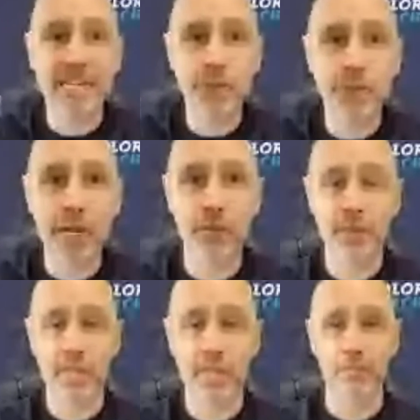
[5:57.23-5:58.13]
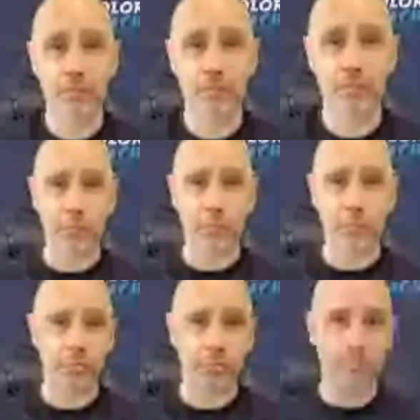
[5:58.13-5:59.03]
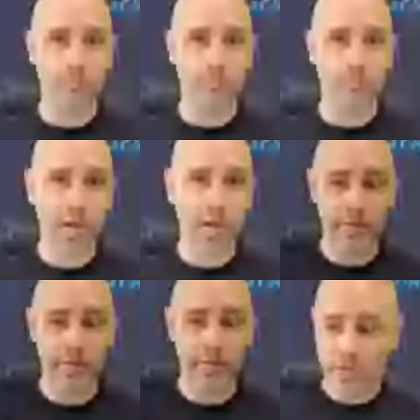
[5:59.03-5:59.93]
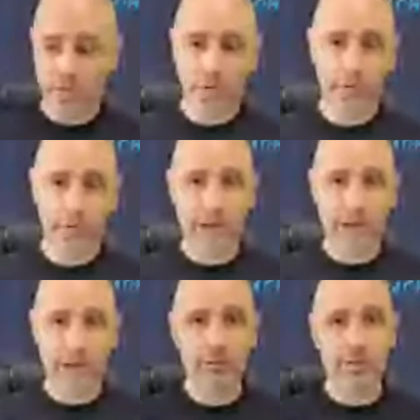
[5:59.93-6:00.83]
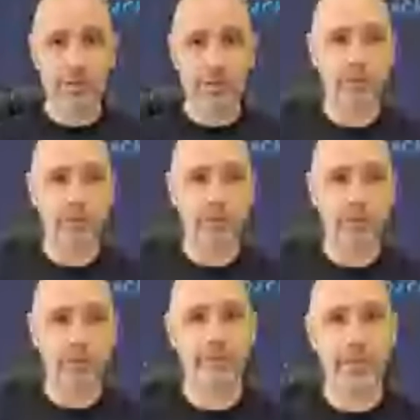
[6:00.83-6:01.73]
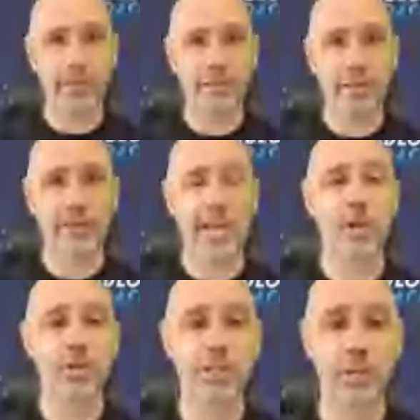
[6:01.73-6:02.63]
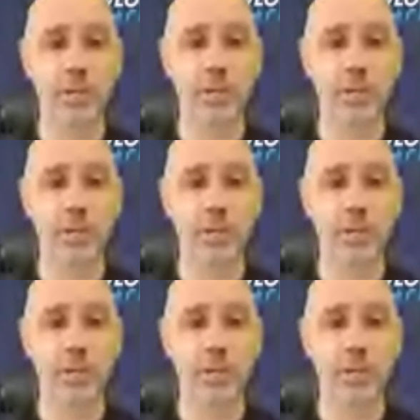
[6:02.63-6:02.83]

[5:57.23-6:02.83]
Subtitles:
That's why when they run, or they're out in the middle of a house, they'll